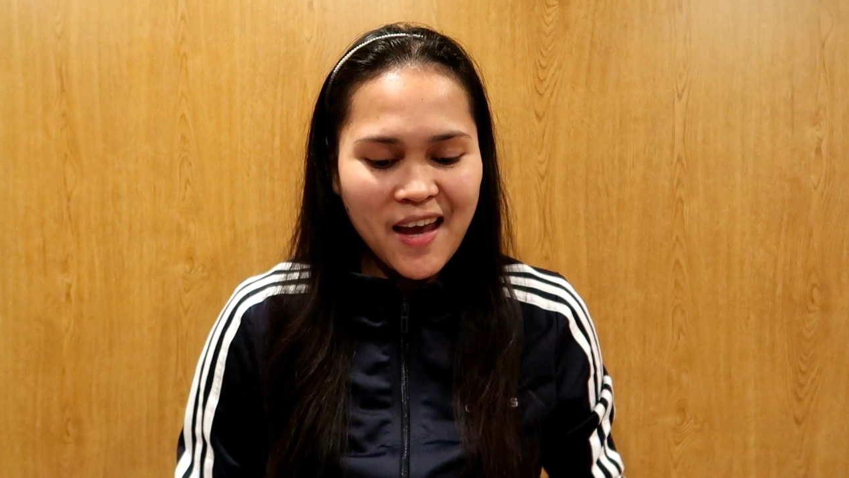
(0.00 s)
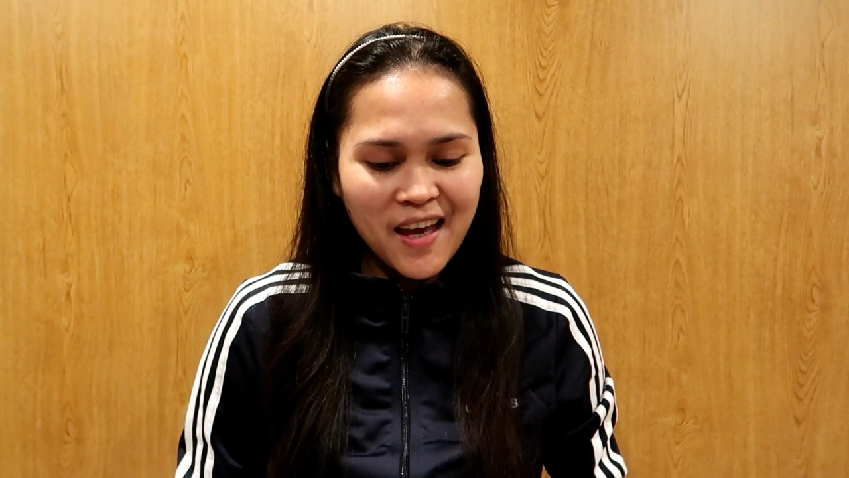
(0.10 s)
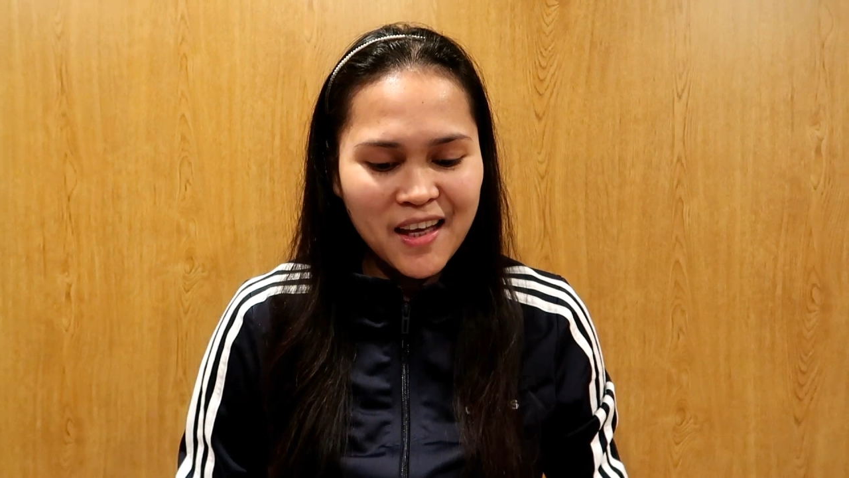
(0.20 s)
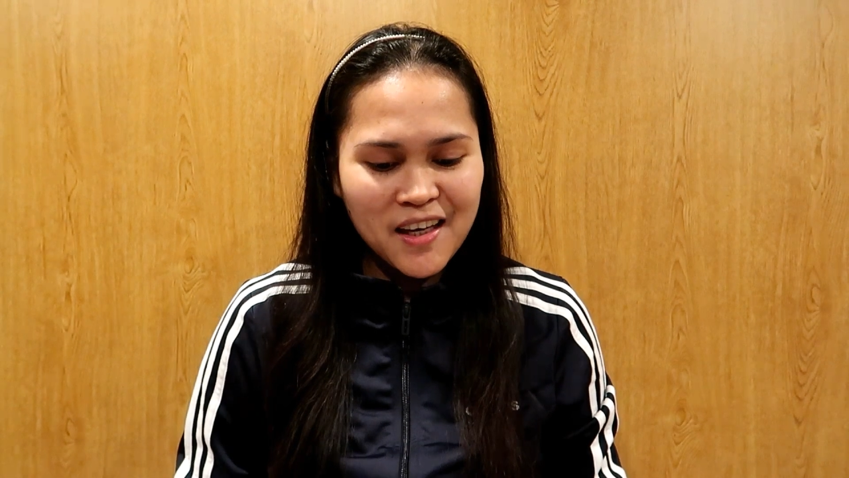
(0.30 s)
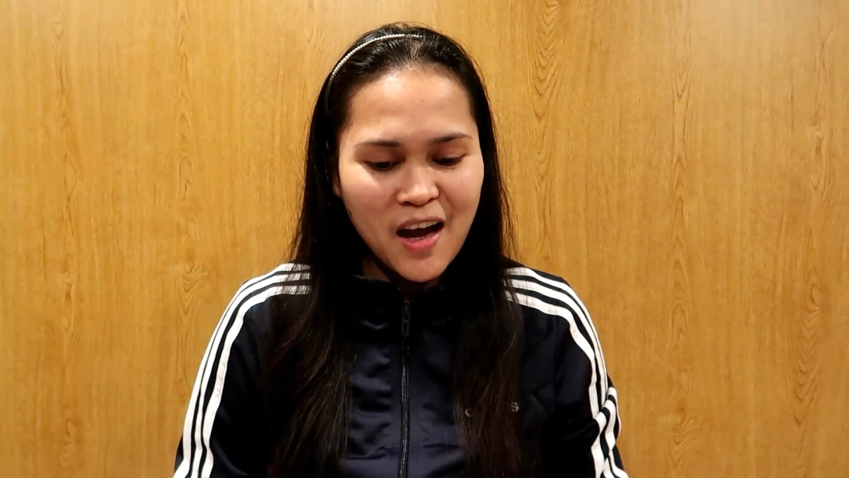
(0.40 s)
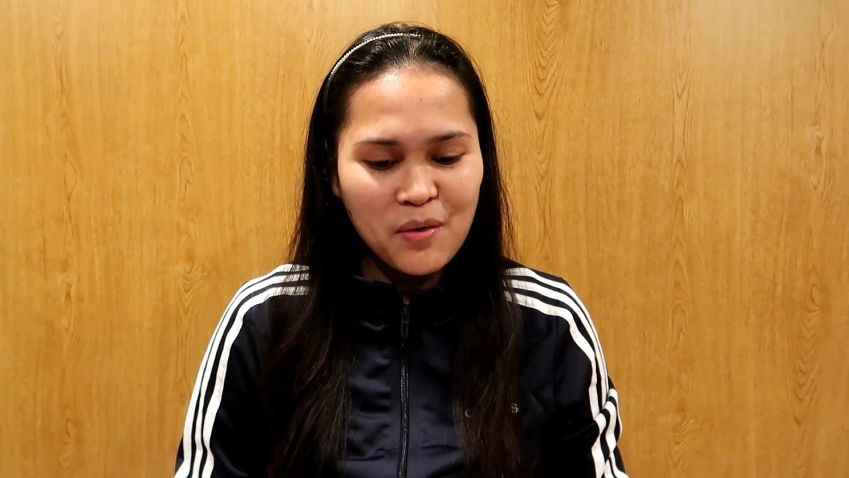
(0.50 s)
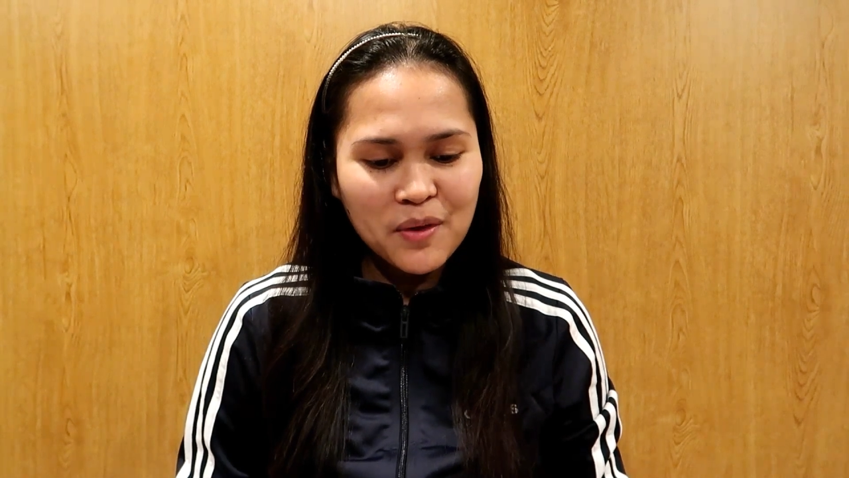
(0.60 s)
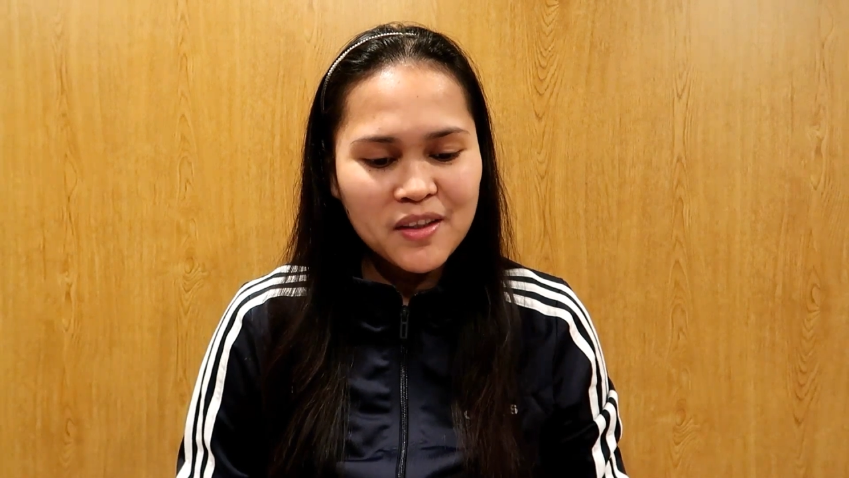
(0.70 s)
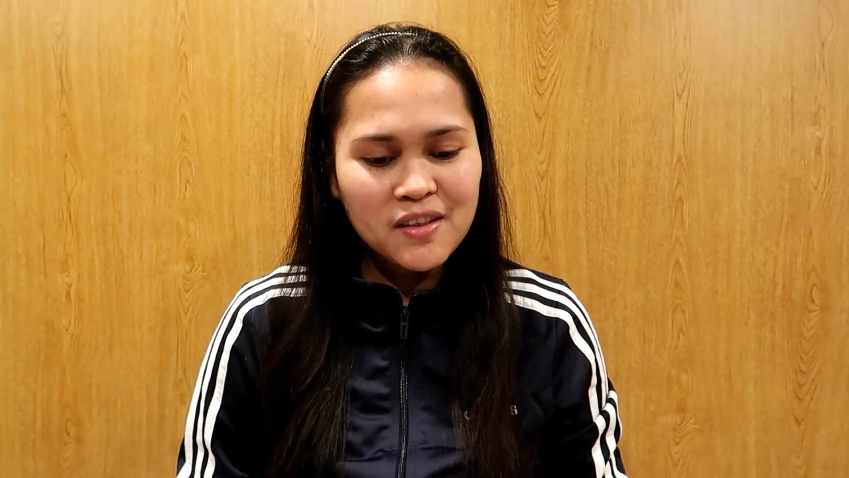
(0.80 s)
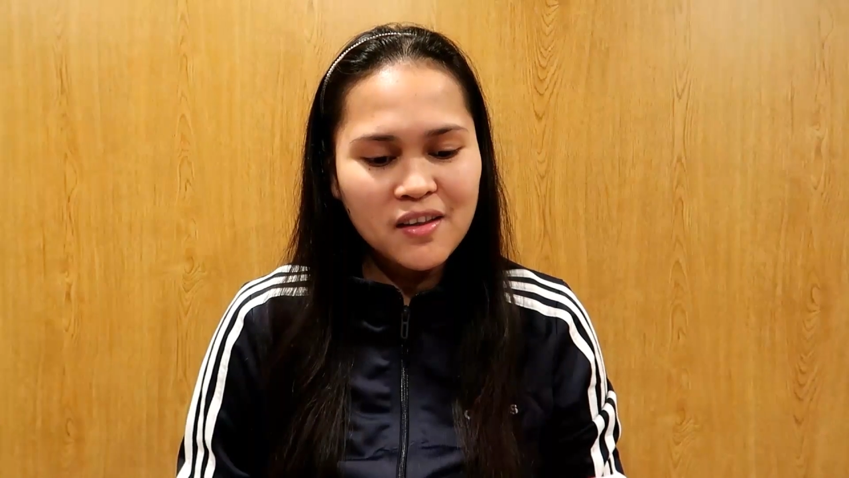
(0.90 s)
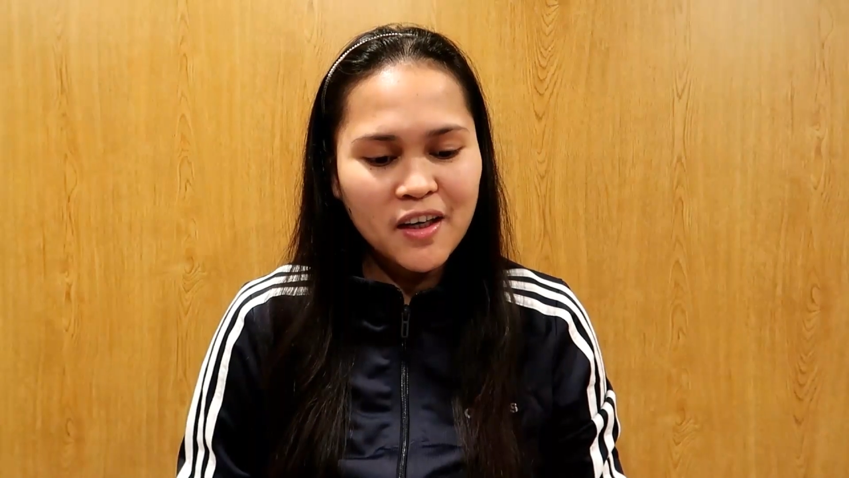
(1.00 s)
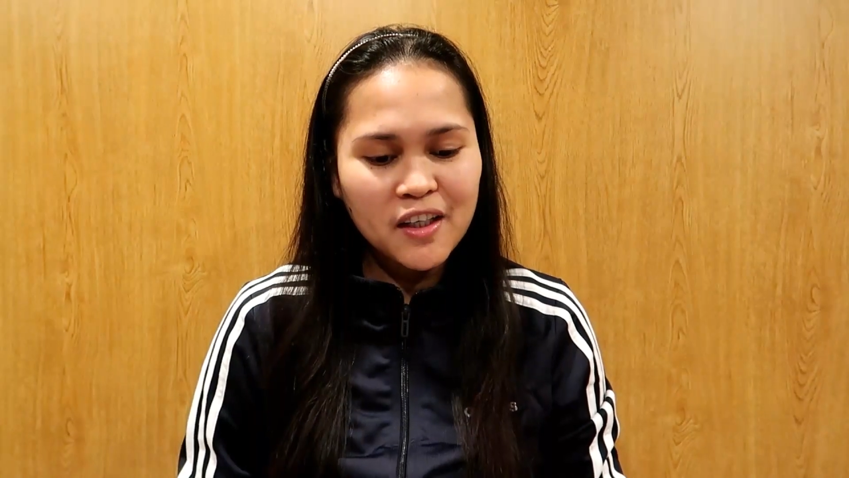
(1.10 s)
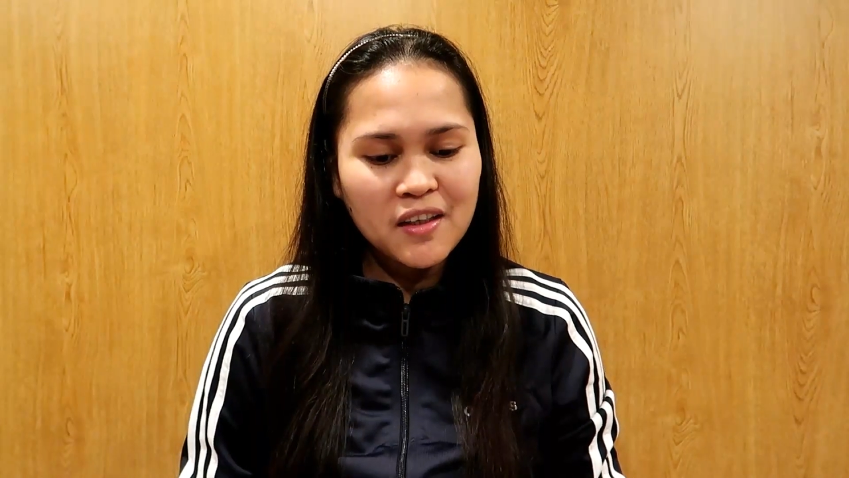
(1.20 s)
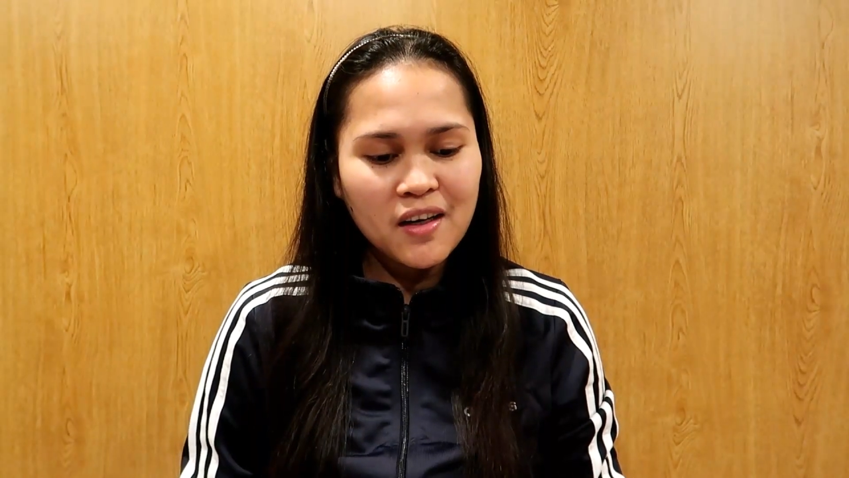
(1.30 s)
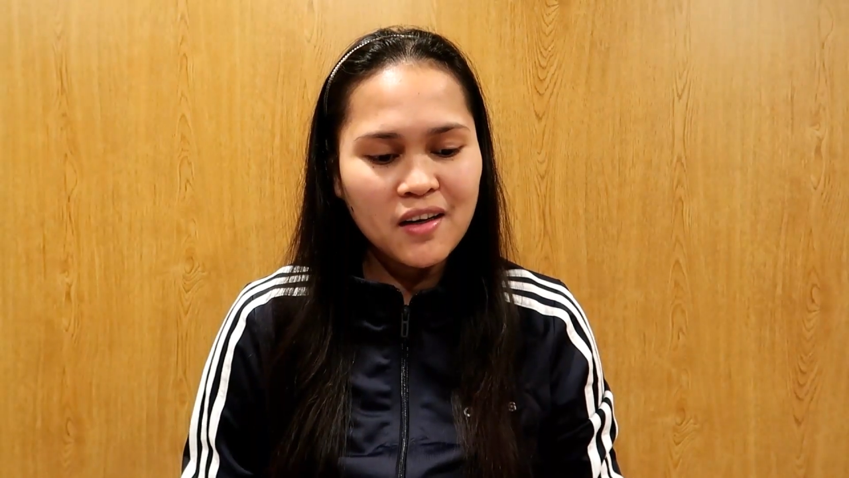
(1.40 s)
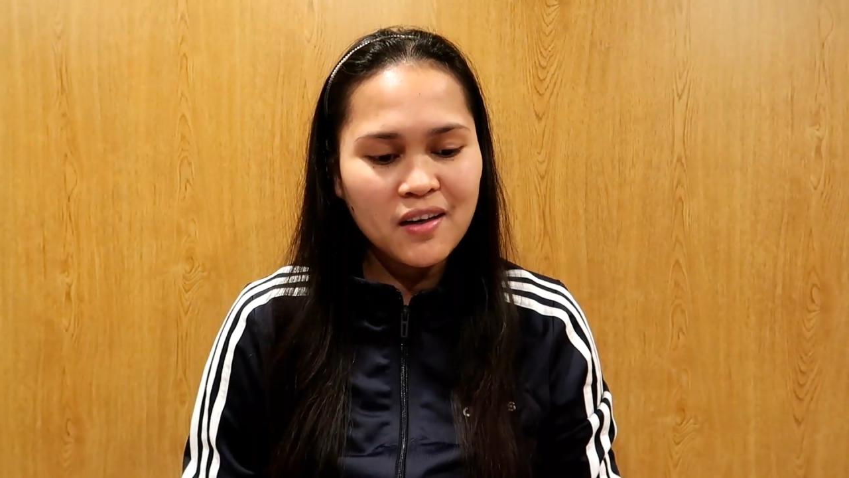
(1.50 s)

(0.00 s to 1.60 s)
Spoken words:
And I will start